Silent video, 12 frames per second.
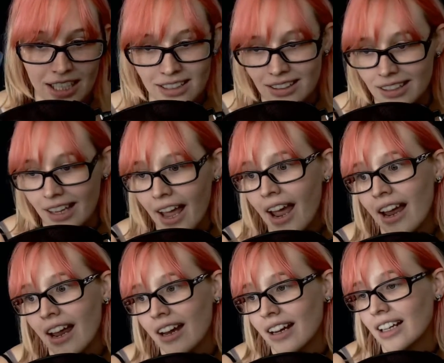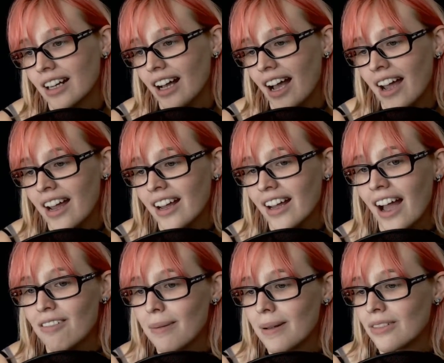Yay! I
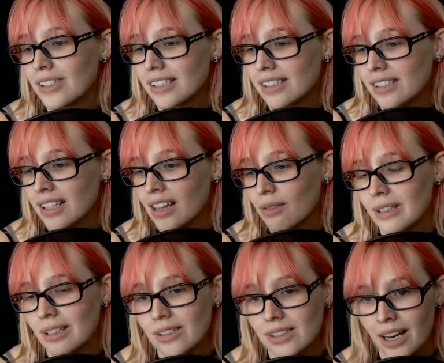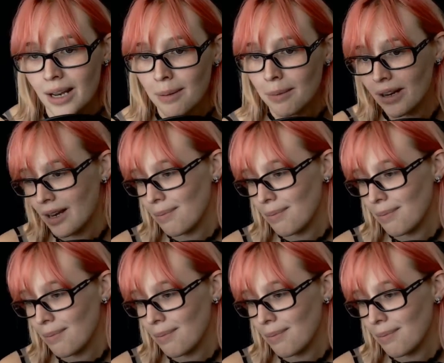have been resisting the Windows 10 upgrade